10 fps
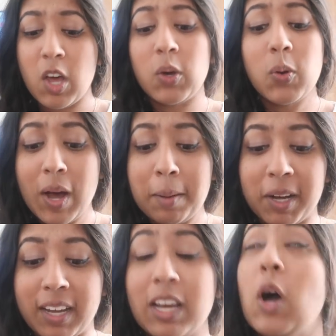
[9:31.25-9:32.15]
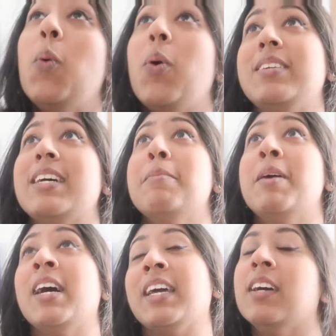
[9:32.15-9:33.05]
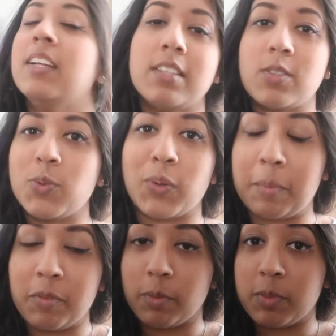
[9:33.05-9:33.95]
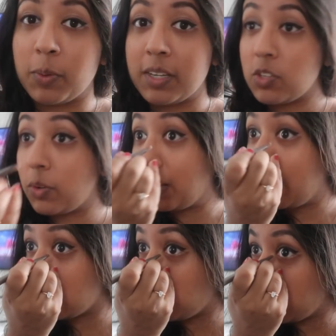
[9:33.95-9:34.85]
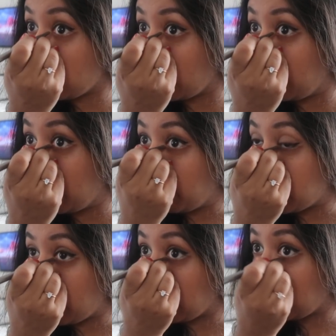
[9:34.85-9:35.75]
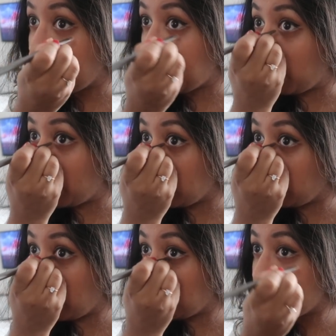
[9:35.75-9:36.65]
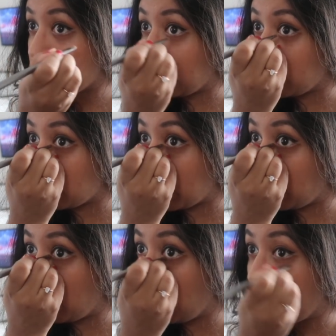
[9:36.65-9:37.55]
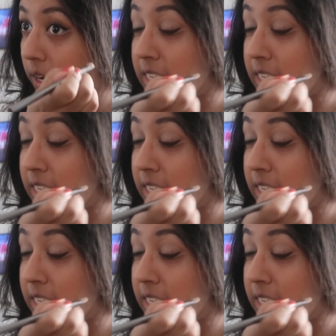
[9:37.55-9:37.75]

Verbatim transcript: Who am I? What am I? This is all coming from Twitch. On our last Twitch stream, I was having a think about wedding favours and I just had no